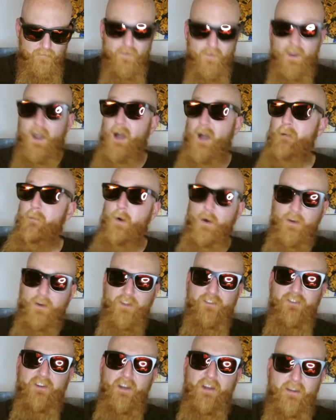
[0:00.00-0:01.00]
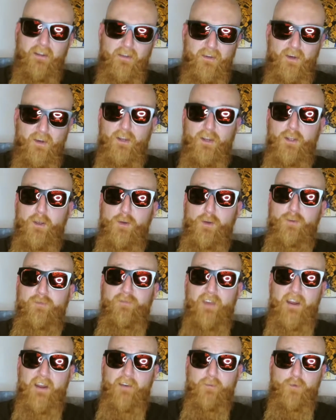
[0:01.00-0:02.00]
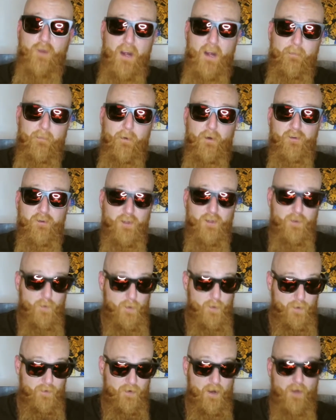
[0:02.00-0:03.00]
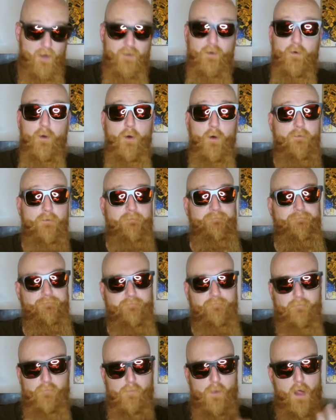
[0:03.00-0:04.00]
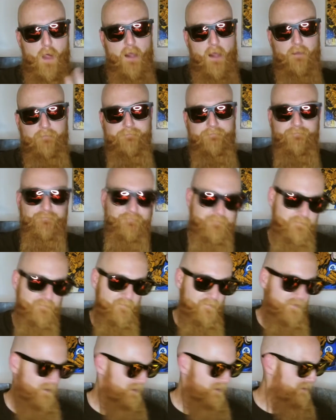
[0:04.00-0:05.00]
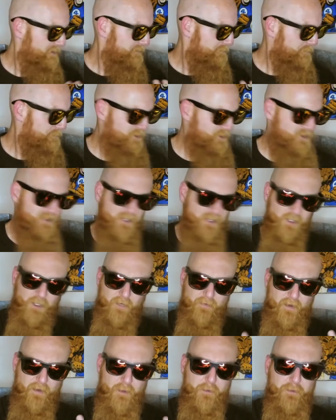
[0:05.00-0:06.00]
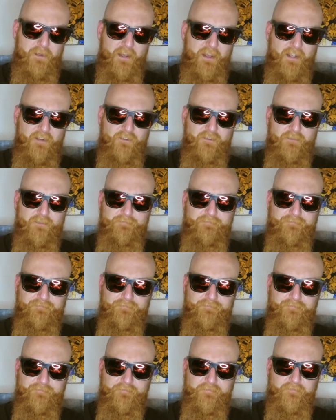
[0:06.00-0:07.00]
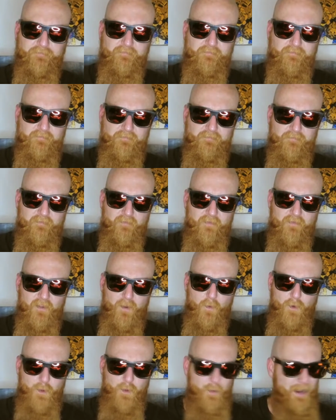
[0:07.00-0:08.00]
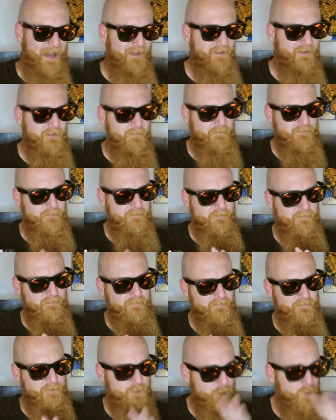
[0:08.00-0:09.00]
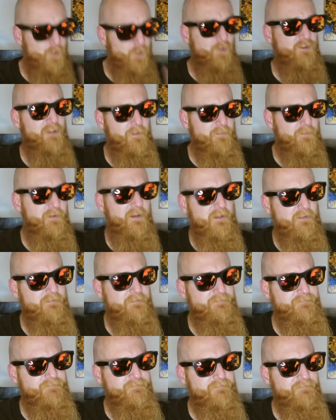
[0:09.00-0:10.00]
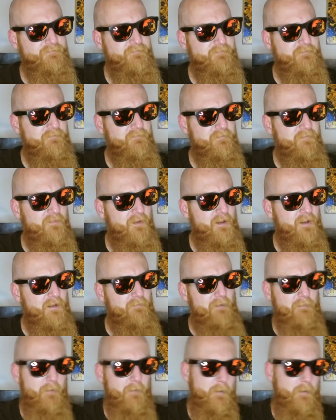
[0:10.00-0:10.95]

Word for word: I'm honestly like not a huge fan of cranberries on their own. But just like a lot of other things, when you add them to something, my mom